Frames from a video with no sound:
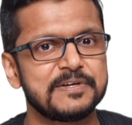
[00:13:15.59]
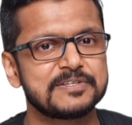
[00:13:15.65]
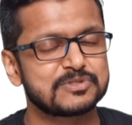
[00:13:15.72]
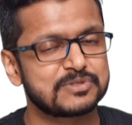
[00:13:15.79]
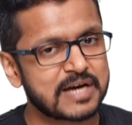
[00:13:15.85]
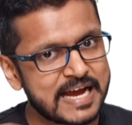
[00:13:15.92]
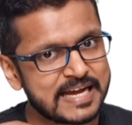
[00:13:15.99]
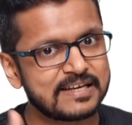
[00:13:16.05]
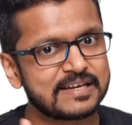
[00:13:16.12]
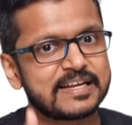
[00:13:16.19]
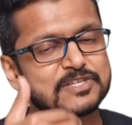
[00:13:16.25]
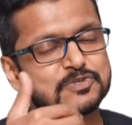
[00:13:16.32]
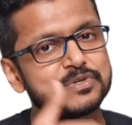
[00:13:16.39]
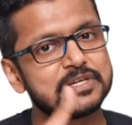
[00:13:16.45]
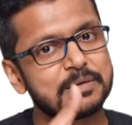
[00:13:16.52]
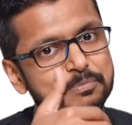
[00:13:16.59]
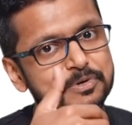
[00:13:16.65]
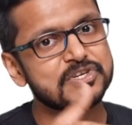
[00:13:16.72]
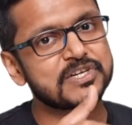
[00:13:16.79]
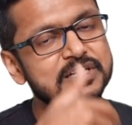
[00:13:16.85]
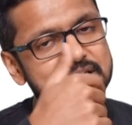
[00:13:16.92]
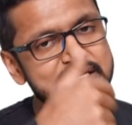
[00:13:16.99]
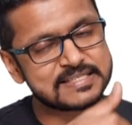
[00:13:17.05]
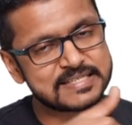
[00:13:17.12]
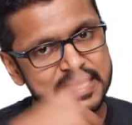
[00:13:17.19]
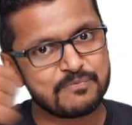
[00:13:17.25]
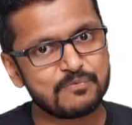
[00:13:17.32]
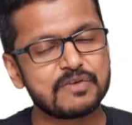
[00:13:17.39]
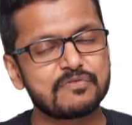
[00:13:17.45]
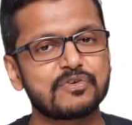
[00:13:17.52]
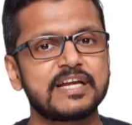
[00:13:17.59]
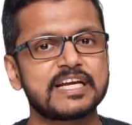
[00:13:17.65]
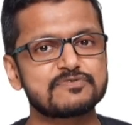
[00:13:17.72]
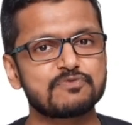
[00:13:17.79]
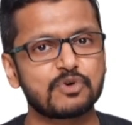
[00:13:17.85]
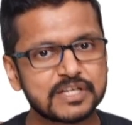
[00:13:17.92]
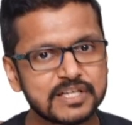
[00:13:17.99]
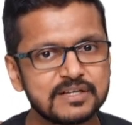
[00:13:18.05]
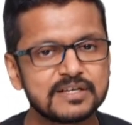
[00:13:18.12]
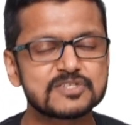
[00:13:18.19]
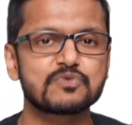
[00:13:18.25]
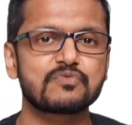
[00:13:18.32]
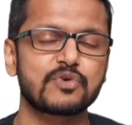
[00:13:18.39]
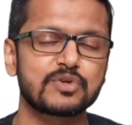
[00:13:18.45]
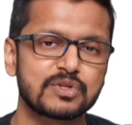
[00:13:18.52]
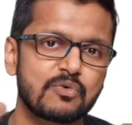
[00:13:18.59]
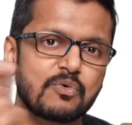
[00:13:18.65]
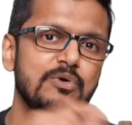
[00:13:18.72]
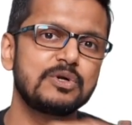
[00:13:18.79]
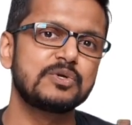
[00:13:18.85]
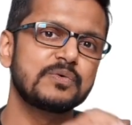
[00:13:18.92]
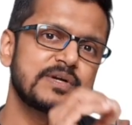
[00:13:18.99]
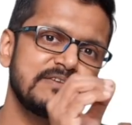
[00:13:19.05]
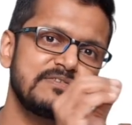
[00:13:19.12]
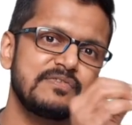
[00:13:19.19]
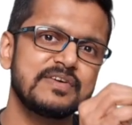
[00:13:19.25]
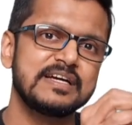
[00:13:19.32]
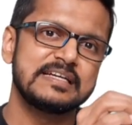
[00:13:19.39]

So the INR has to depreciate in the same way for next 40 years for the gold to give